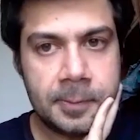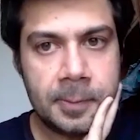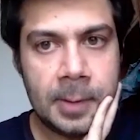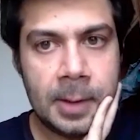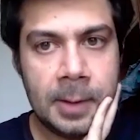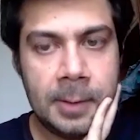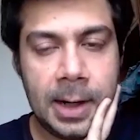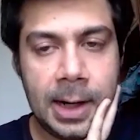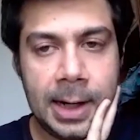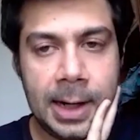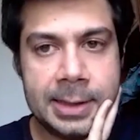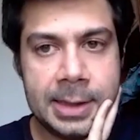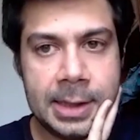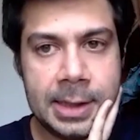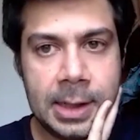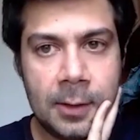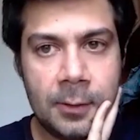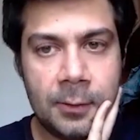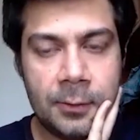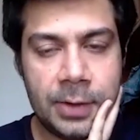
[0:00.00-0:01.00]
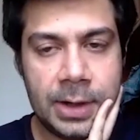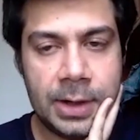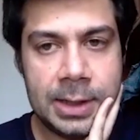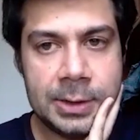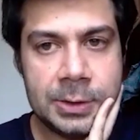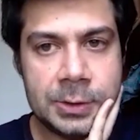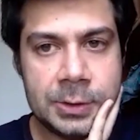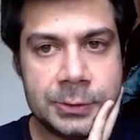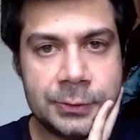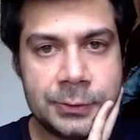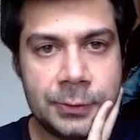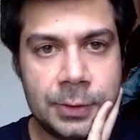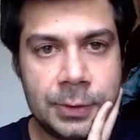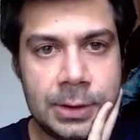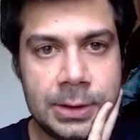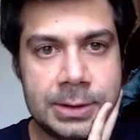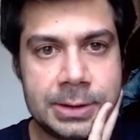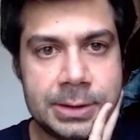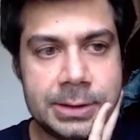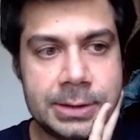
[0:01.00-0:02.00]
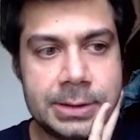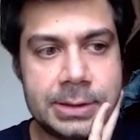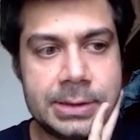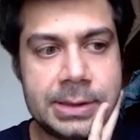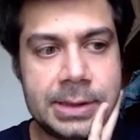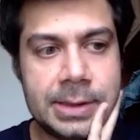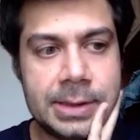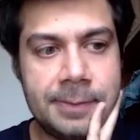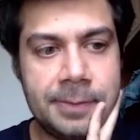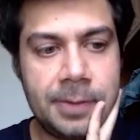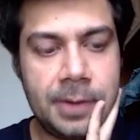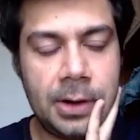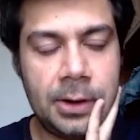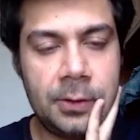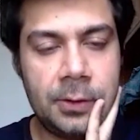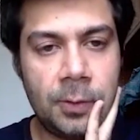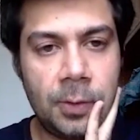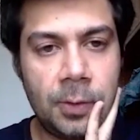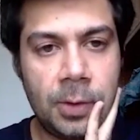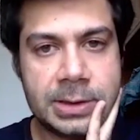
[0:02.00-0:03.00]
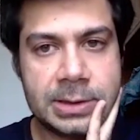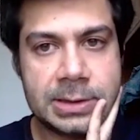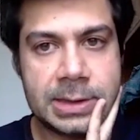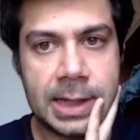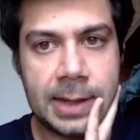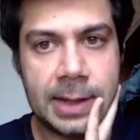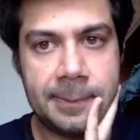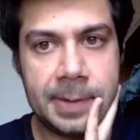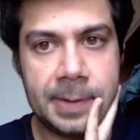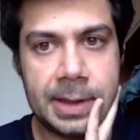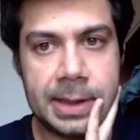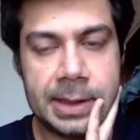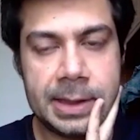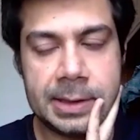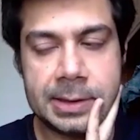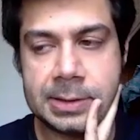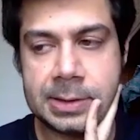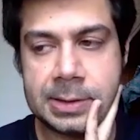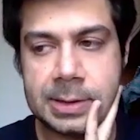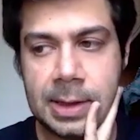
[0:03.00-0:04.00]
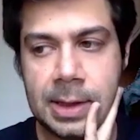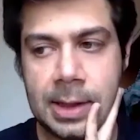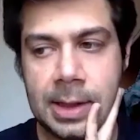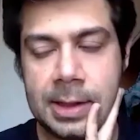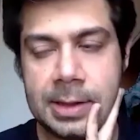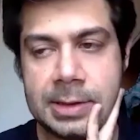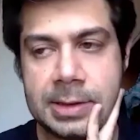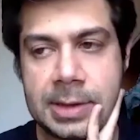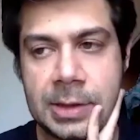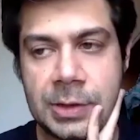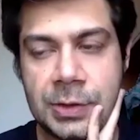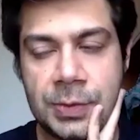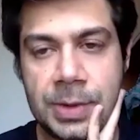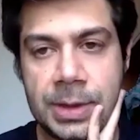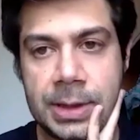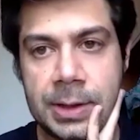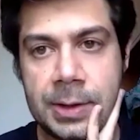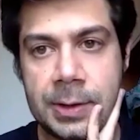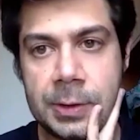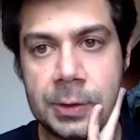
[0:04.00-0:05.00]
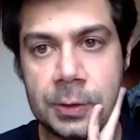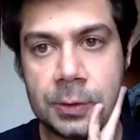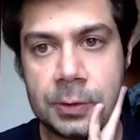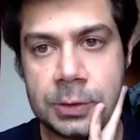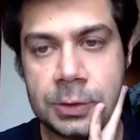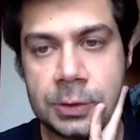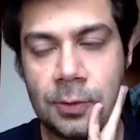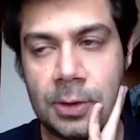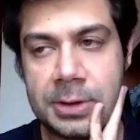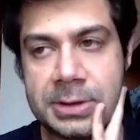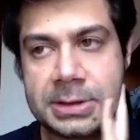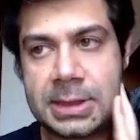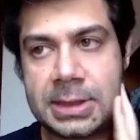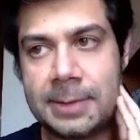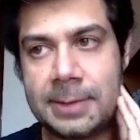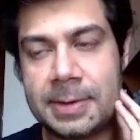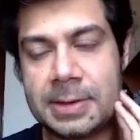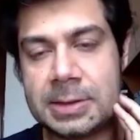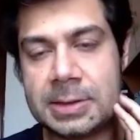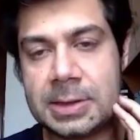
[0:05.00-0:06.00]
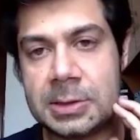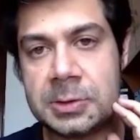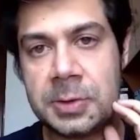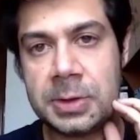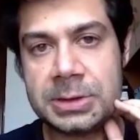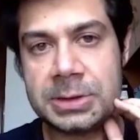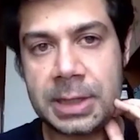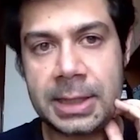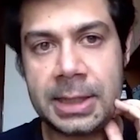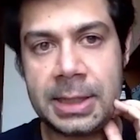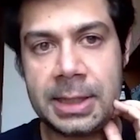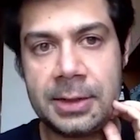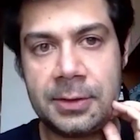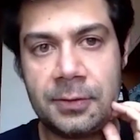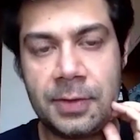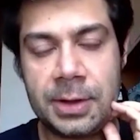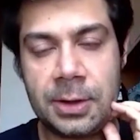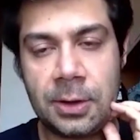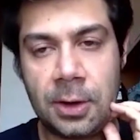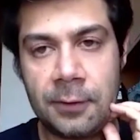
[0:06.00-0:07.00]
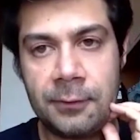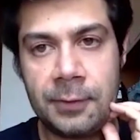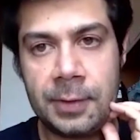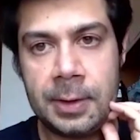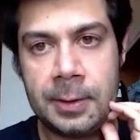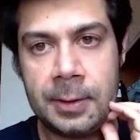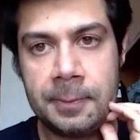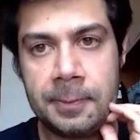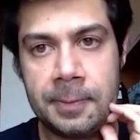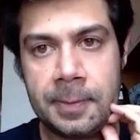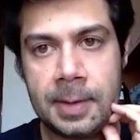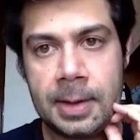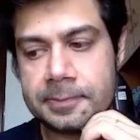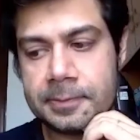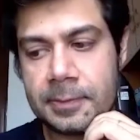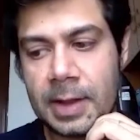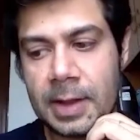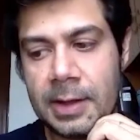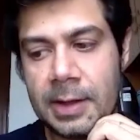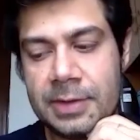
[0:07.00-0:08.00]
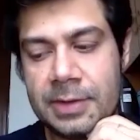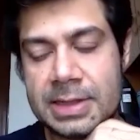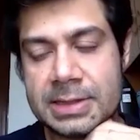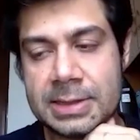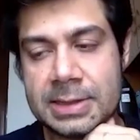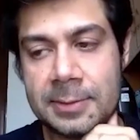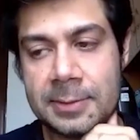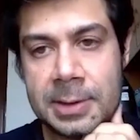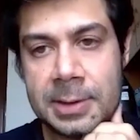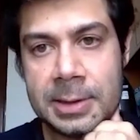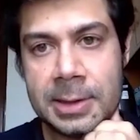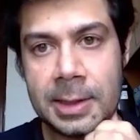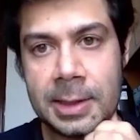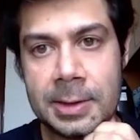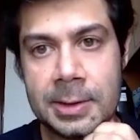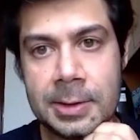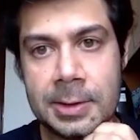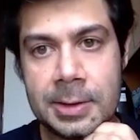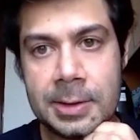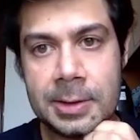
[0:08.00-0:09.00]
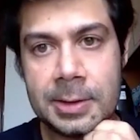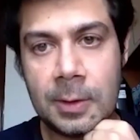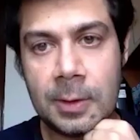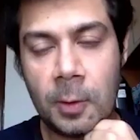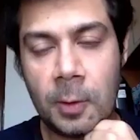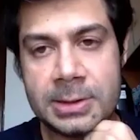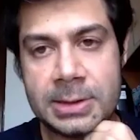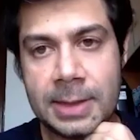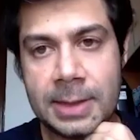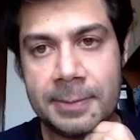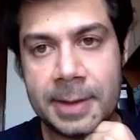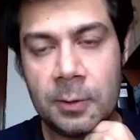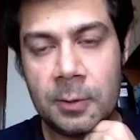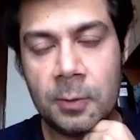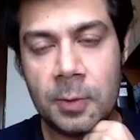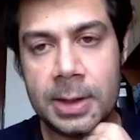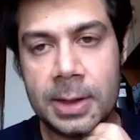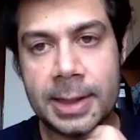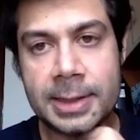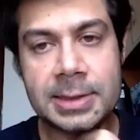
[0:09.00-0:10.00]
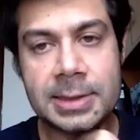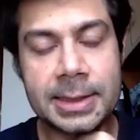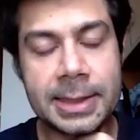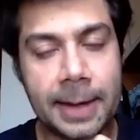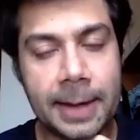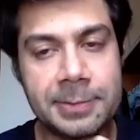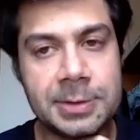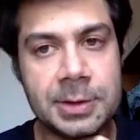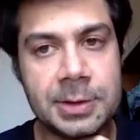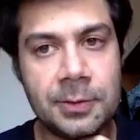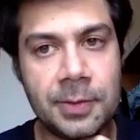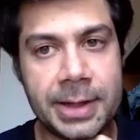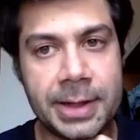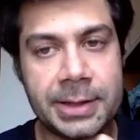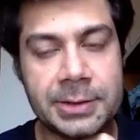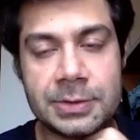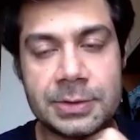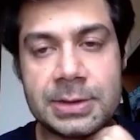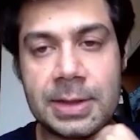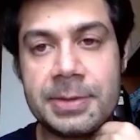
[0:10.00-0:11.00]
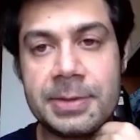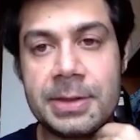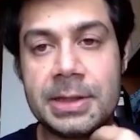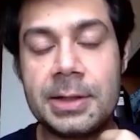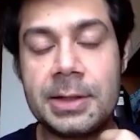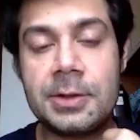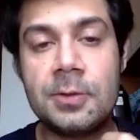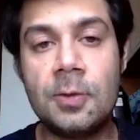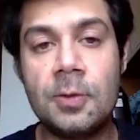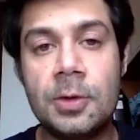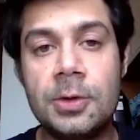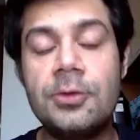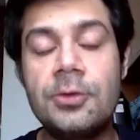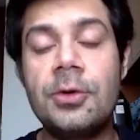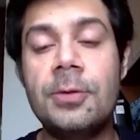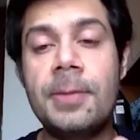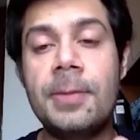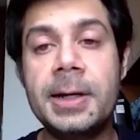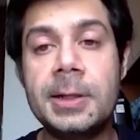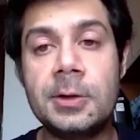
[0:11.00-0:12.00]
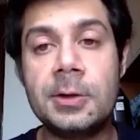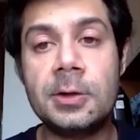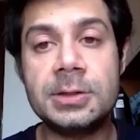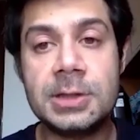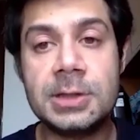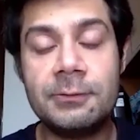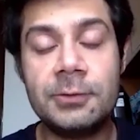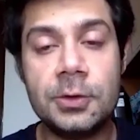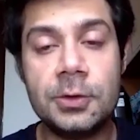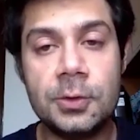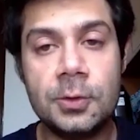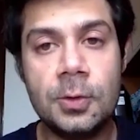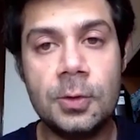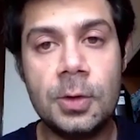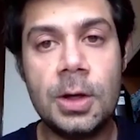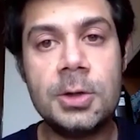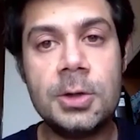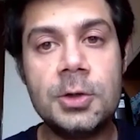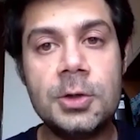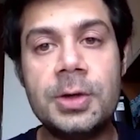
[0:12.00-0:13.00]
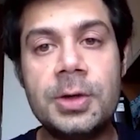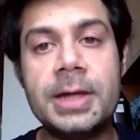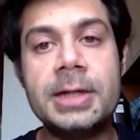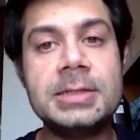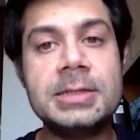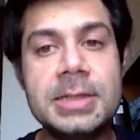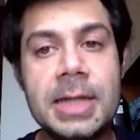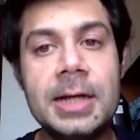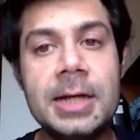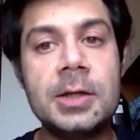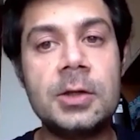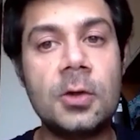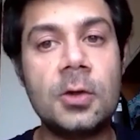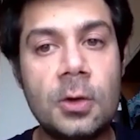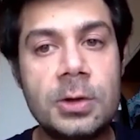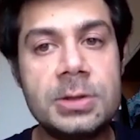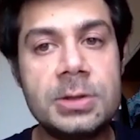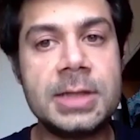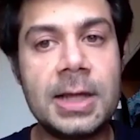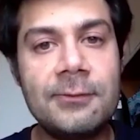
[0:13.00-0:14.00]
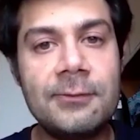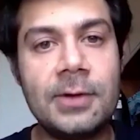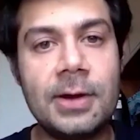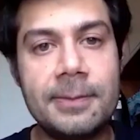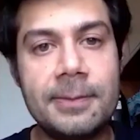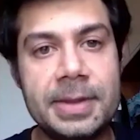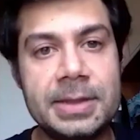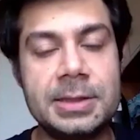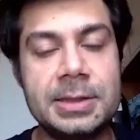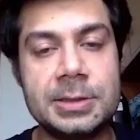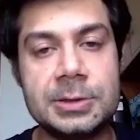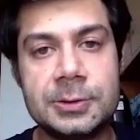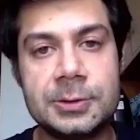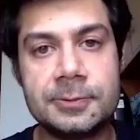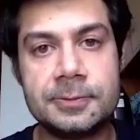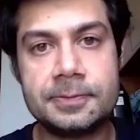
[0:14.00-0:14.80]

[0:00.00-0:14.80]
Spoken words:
But I think a really useful tip on WhatsApp is, since we are used to WhatsApp and since we're checking it very often, if there is something that WhatsApp can work as a capture device for something that you want to remind yourself to do, you can send yourself a message.